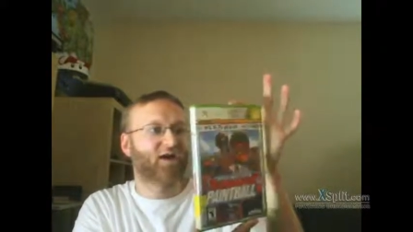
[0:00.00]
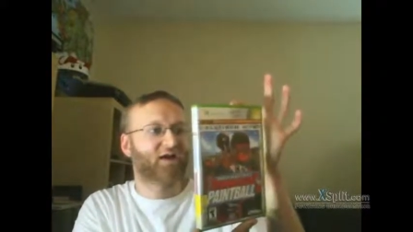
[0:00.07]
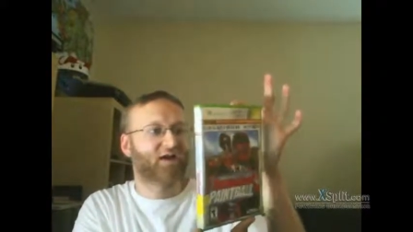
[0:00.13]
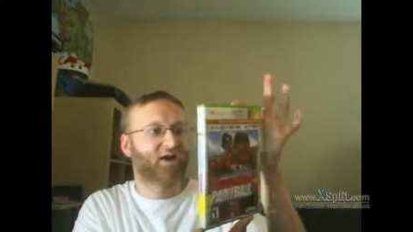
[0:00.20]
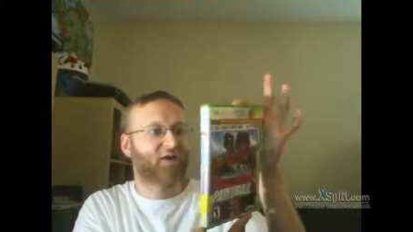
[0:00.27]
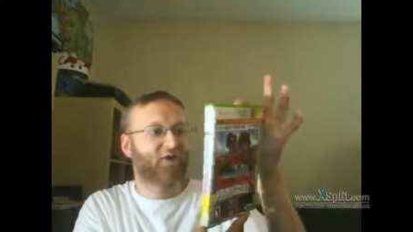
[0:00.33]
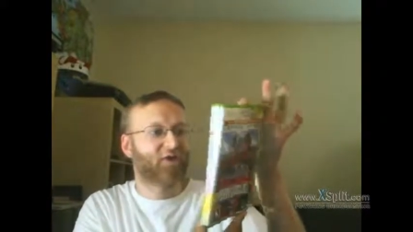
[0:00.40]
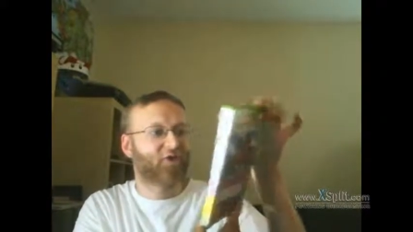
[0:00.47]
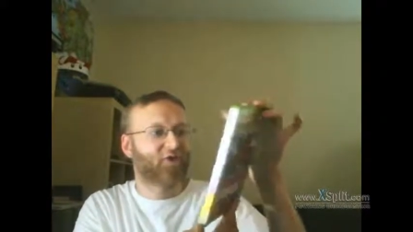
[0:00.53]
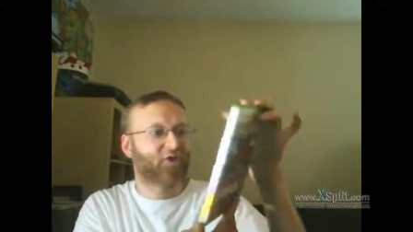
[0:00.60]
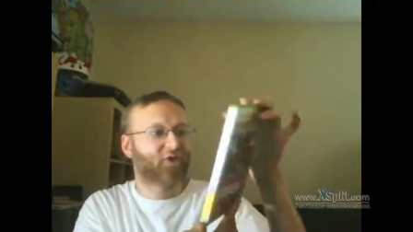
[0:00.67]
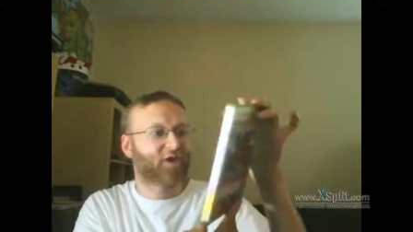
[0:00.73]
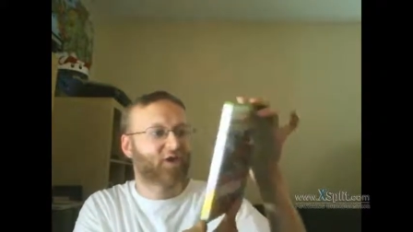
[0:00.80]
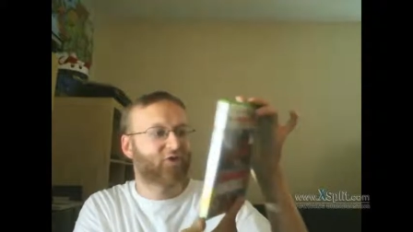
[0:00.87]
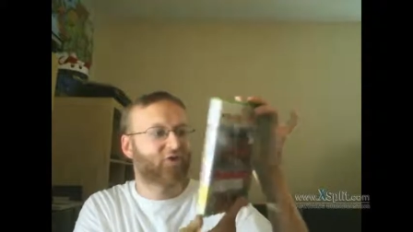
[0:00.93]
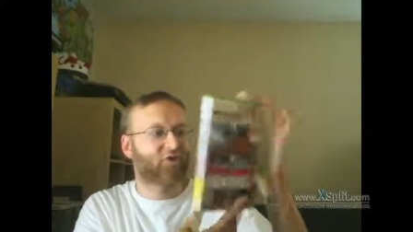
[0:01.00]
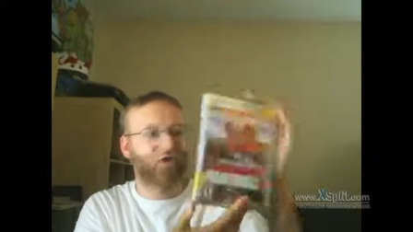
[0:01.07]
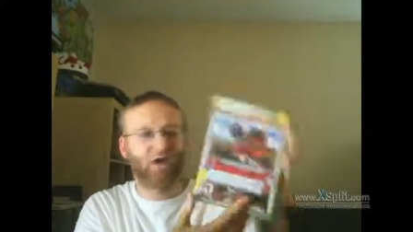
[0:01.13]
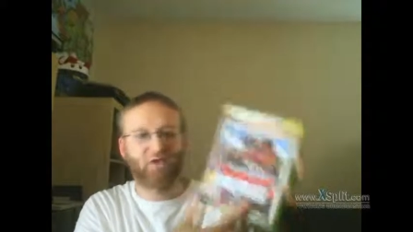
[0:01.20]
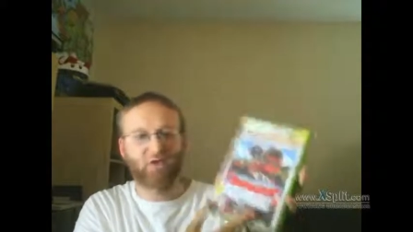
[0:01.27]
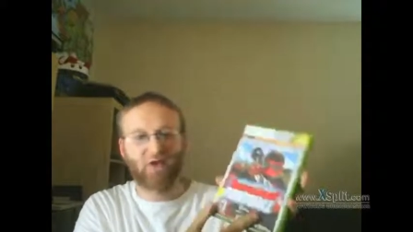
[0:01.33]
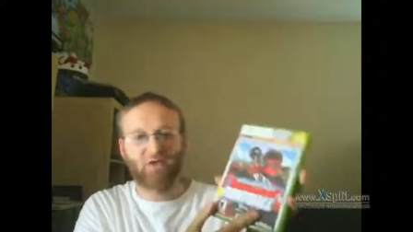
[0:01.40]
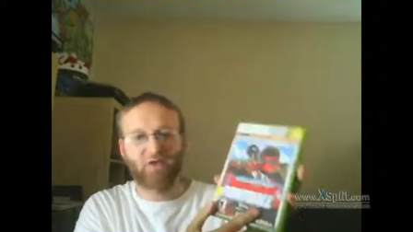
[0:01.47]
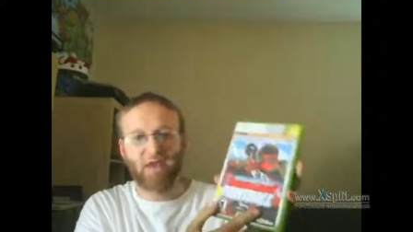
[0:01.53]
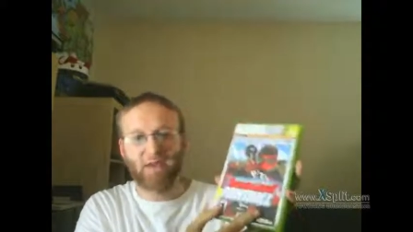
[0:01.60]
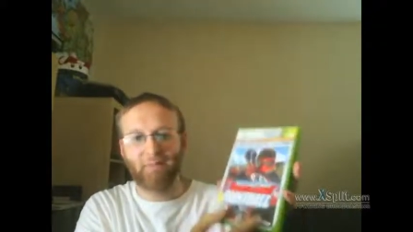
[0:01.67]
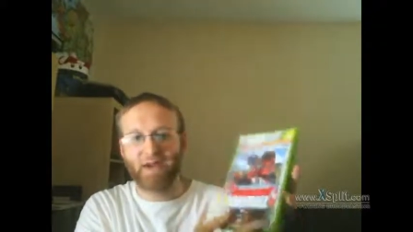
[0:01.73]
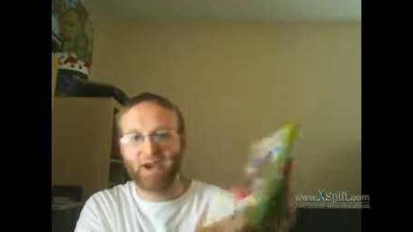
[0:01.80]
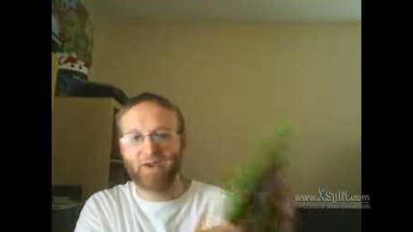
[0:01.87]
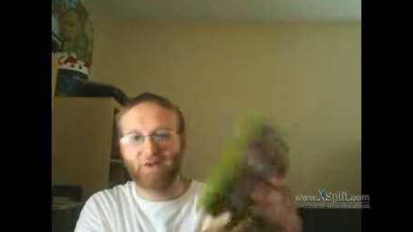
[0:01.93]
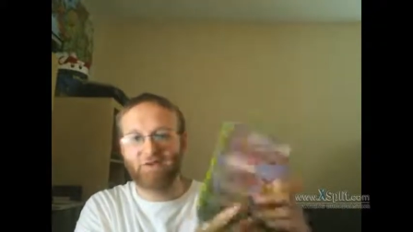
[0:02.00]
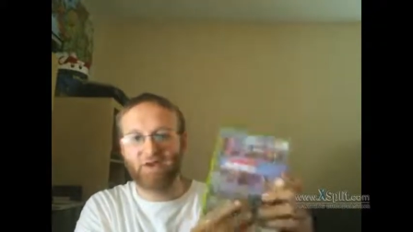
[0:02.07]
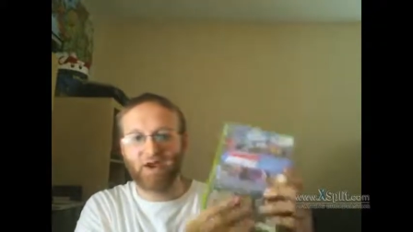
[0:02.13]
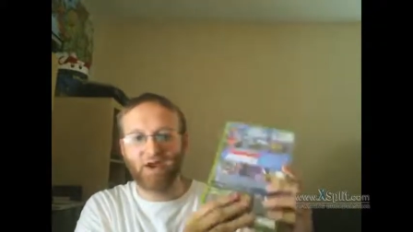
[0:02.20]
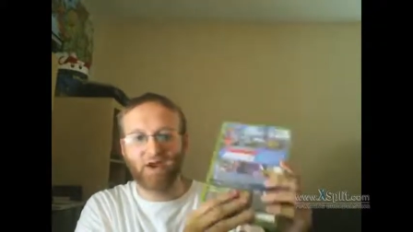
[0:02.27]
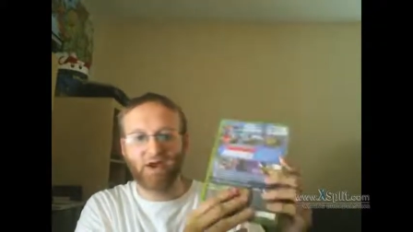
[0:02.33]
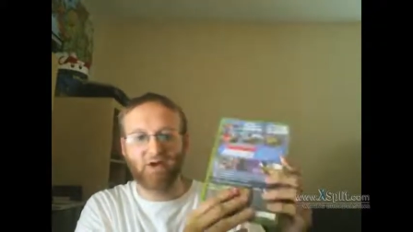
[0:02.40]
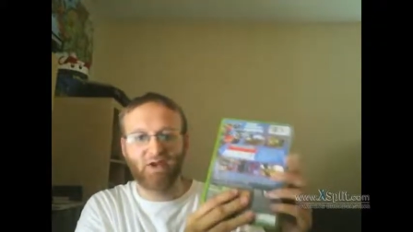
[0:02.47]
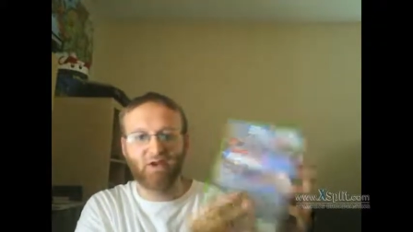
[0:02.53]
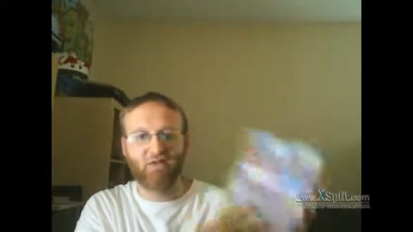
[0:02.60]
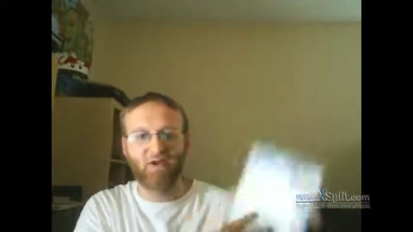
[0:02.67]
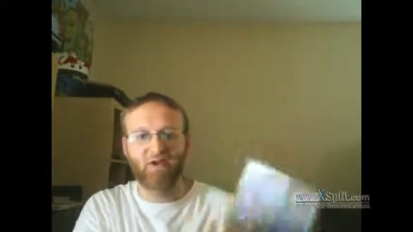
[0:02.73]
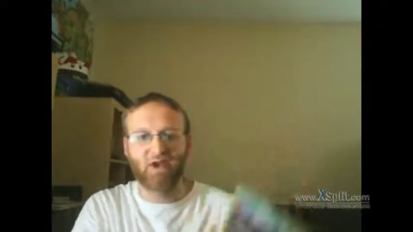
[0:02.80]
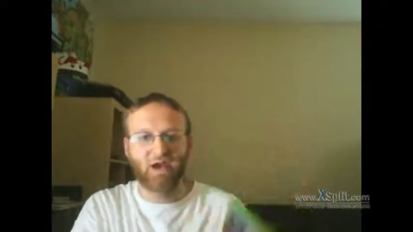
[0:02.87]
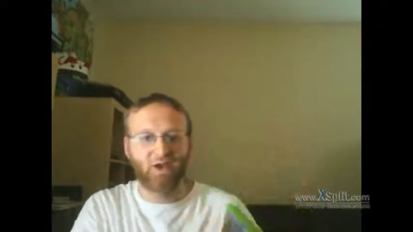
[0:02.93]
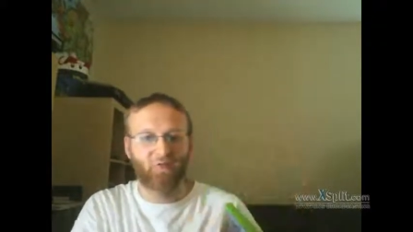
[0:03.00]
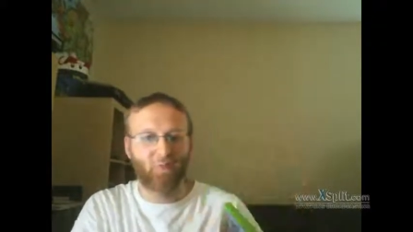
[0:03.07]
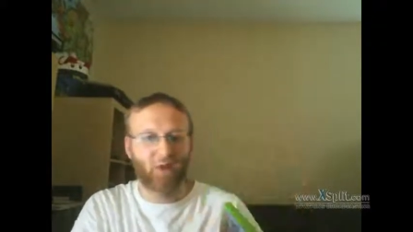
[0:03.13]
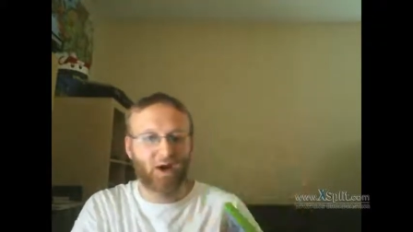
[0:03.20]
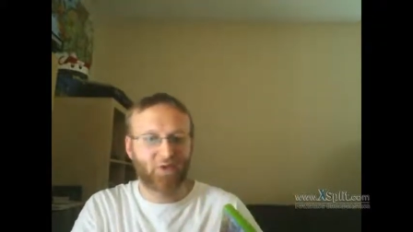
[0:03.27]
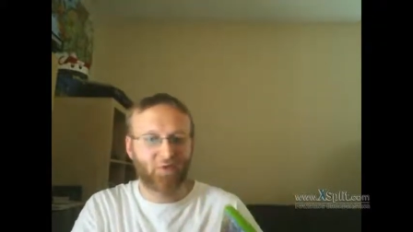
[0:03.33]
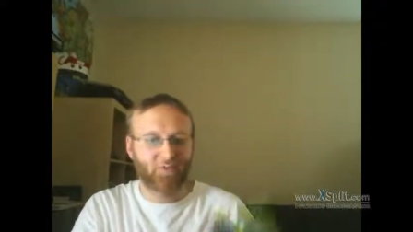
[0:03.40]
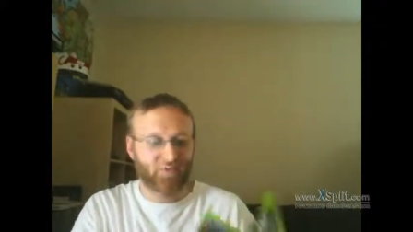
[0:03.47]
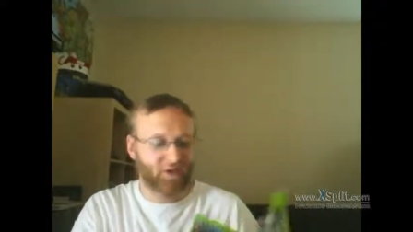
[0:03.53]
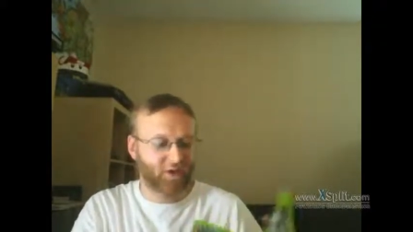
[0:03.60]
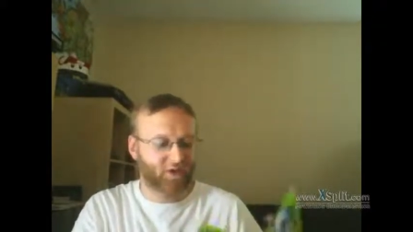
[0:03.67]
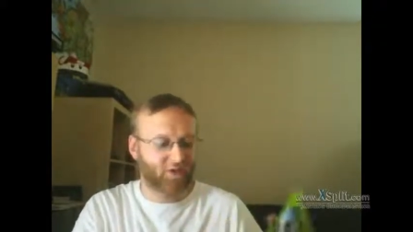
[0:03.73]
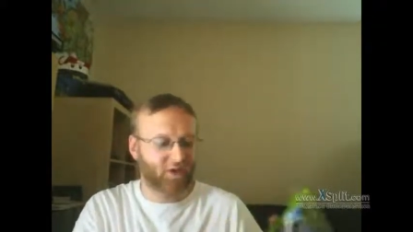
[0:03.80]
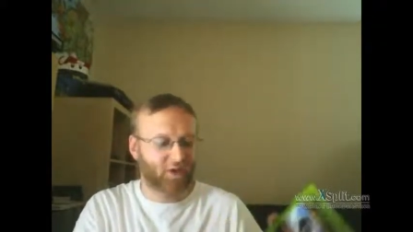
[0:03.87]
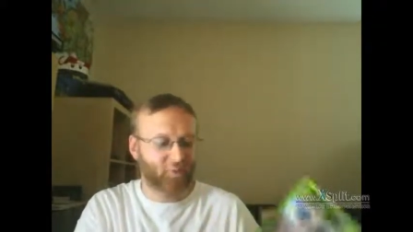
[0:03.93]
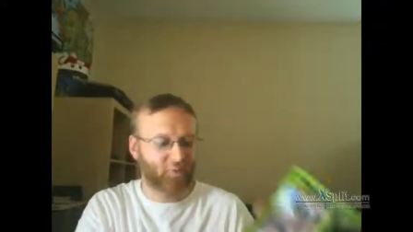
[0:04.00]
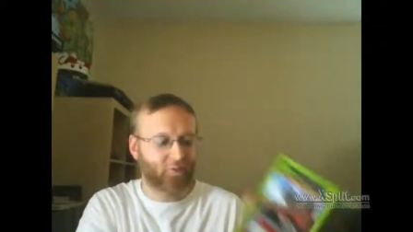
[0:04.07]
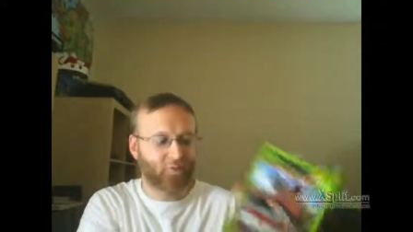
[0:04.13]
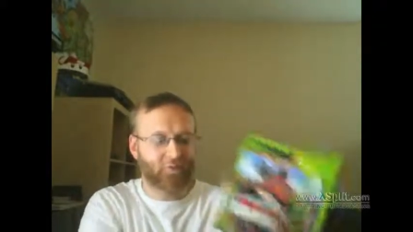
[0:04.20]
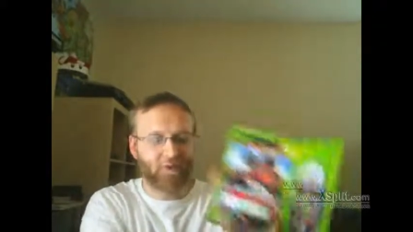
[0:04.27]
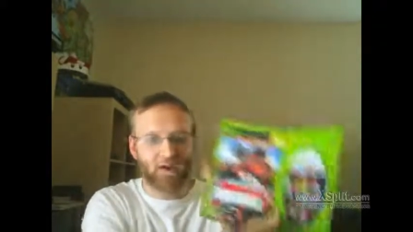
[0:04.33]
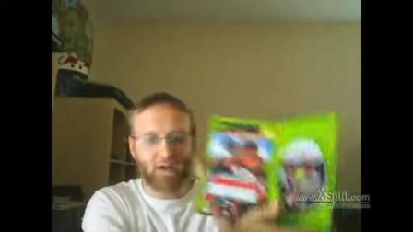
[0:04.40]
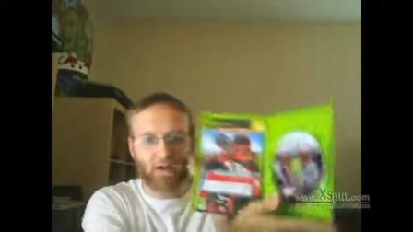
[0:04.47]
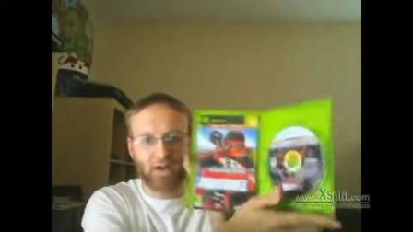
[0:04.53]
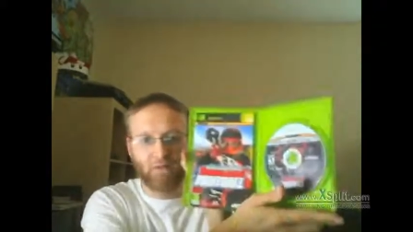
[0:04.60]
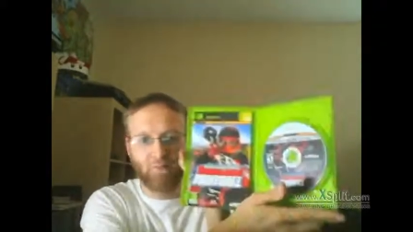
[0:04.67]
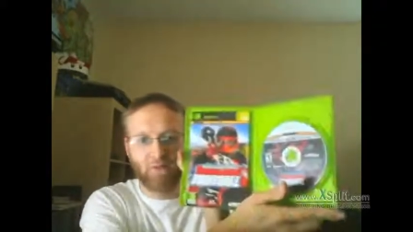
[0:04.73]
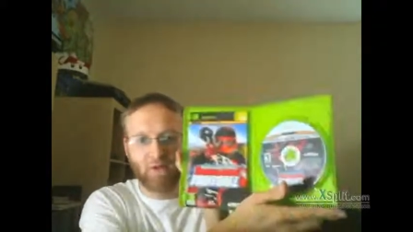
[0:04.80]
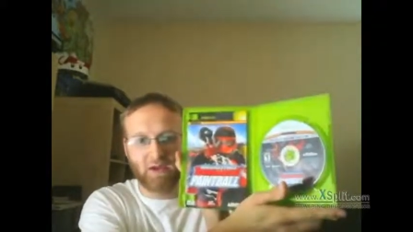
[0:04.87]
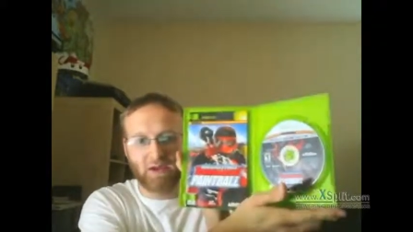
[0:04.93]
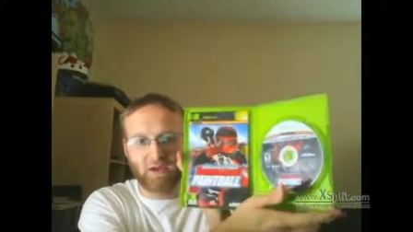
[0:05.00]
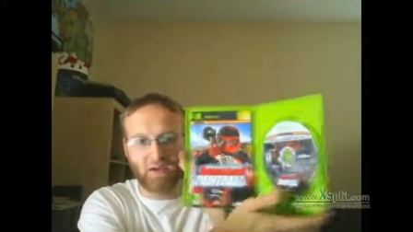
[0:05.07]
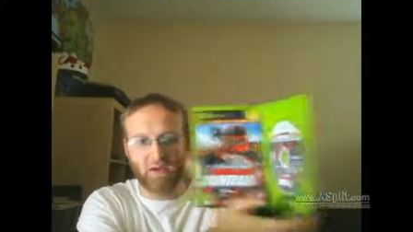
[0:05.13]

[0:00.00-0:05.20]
You know, this looks like just an interesting game. I had to try it out. And it's on the Xbox. I'm trying to collect more for that. Complete.